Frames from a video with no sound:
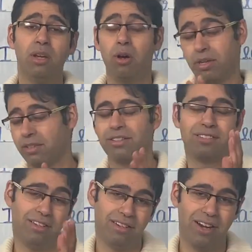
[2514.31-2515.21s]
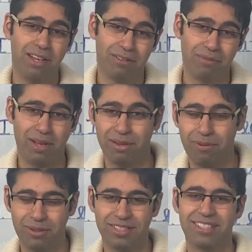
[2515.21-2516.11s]
or rather the arrival, my
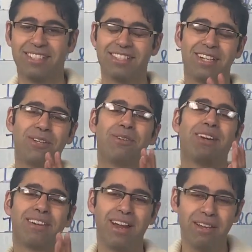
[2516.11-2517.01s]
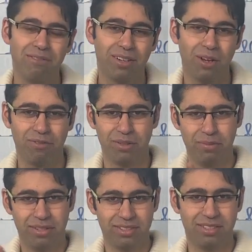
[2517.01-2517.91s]
apologies, the scheduled arrival of the
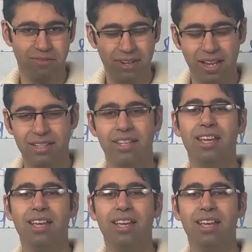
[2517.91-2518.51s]
person's flight